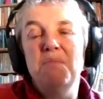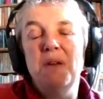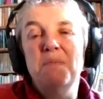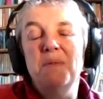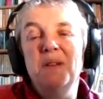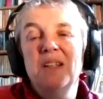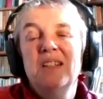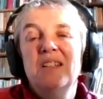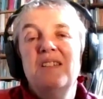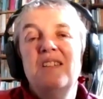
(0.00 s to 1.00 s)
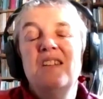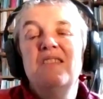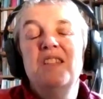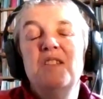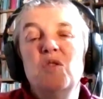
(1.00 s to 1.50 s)
people
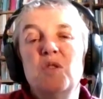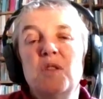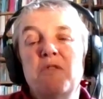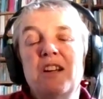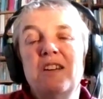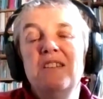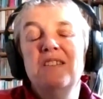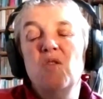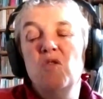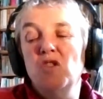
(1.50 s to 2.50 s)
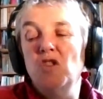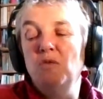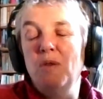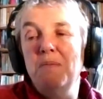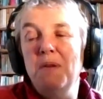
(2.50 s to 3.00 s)
to install sprinklers, or
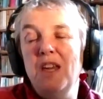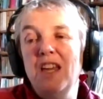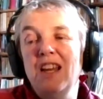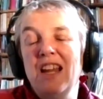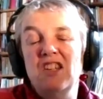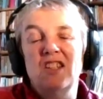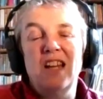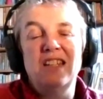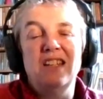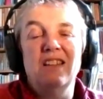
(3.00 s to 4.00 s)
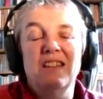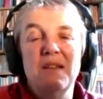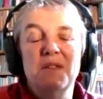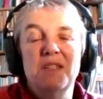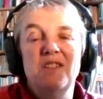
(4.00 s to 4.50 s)
should we be legislating that
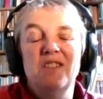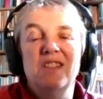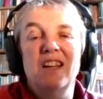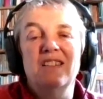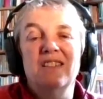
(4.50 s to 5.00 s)
they must do so?